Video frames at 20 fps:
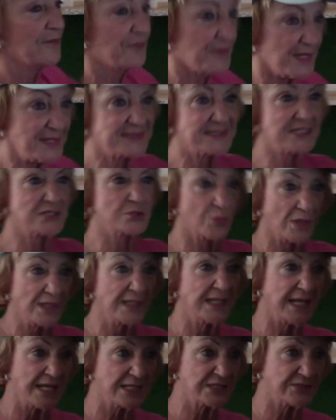This is what
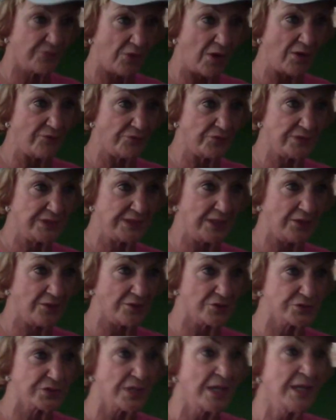he has fought for
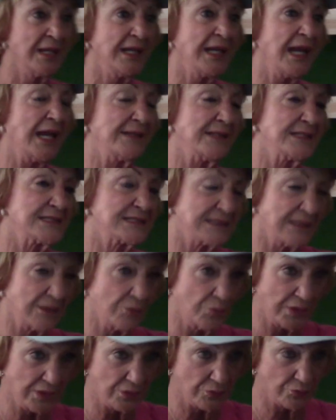years, and
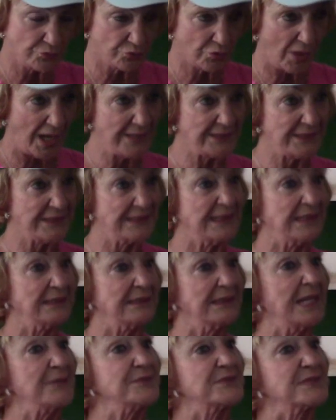we try to
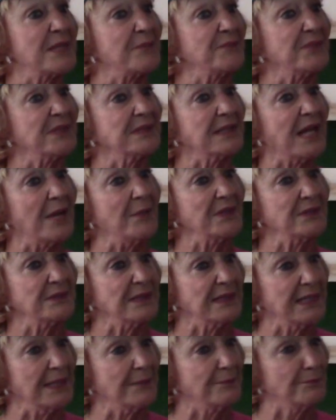keep something coming
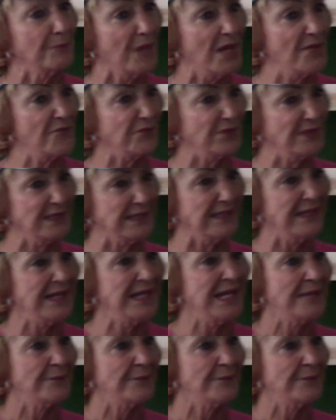to him monthly.